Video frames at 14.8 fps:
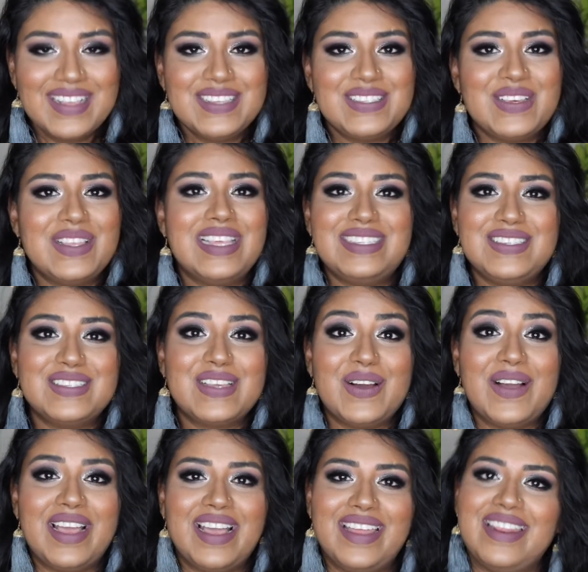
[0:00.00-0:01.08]
So let's just go
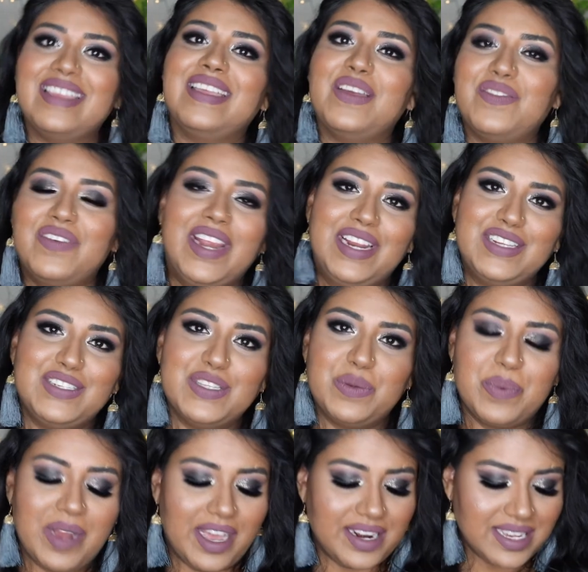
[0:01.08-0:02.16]
ahead and get right into the
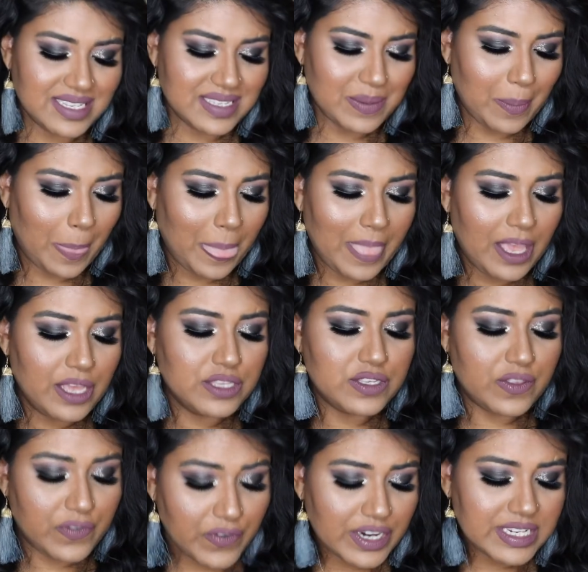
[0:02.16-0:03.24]
products. So
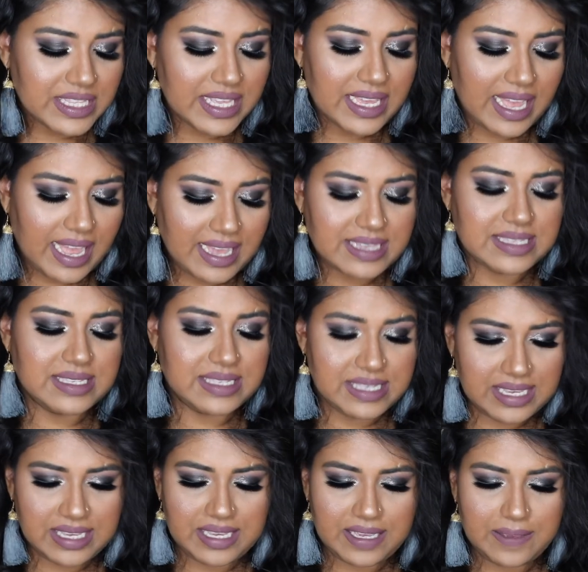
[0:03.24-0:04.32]
the first thing I
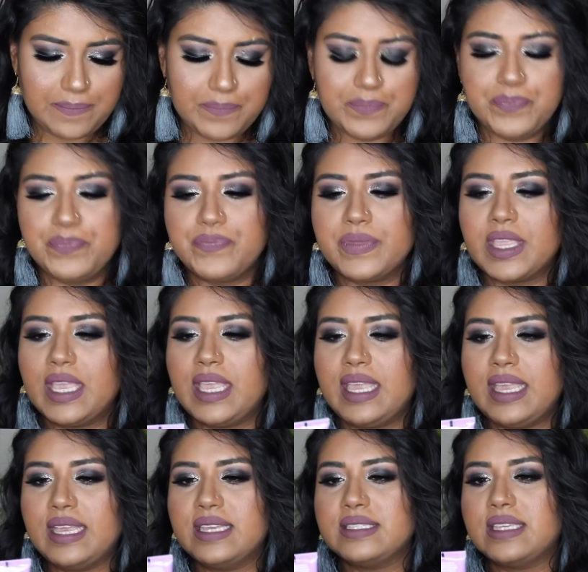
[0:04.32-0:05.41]
see
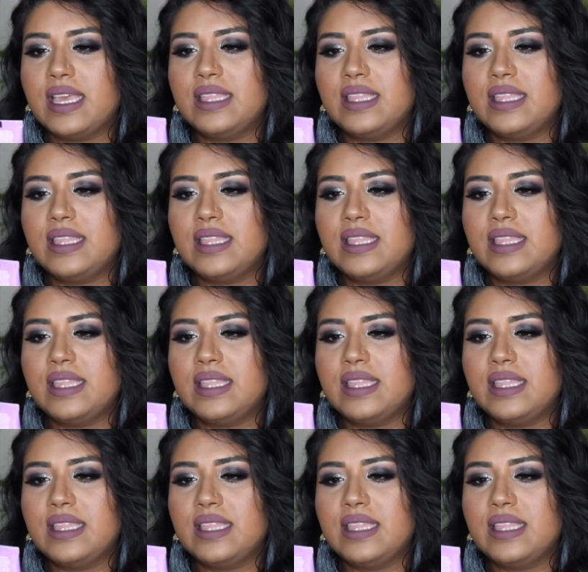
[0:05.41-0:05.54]
is